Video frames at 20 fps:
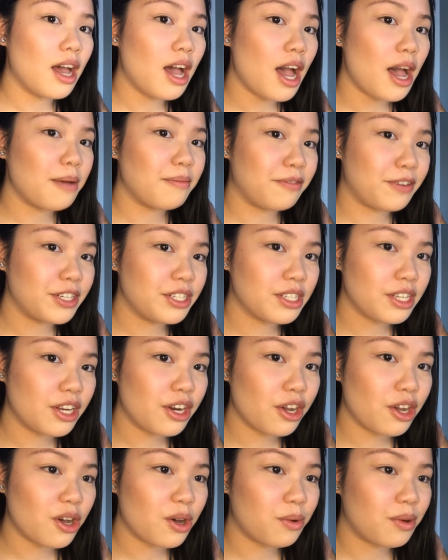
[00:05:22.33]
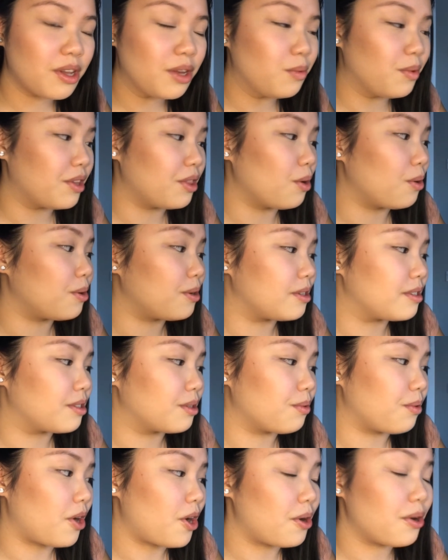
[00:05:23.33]
I'm first gonna go in with
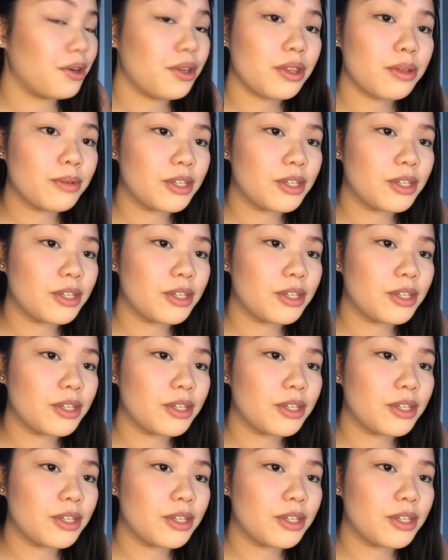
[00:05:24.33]
Old Growth,